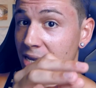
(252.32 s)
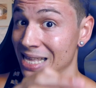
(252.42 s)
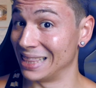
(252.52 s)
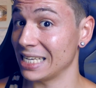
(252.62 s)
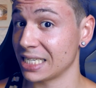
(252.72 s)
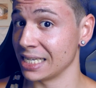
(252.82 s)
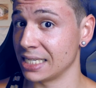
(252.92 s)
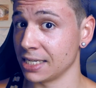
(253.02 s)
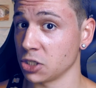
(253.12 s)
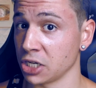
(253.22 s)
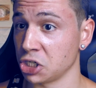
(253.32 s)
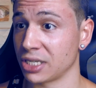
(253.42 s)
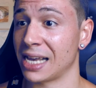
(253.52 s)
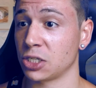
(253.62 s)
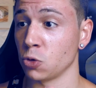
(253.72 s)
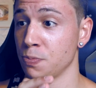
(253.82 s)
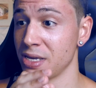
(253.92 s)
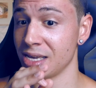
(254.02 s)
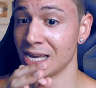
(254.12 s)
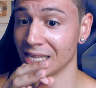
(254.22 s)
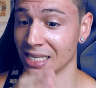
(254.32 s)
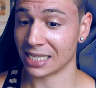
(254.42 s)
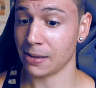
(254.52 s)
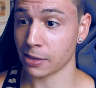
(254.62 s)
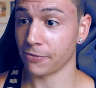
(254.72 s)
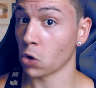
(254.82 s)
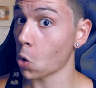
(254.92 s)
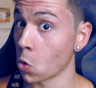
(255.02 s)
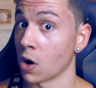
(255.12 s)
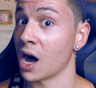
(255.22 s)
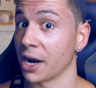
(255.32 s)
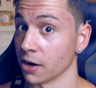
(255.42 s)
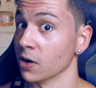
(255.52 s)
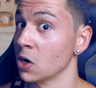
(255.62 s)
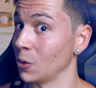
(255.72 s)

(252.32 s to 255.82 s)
In this instance, it just has to be the same level or higher,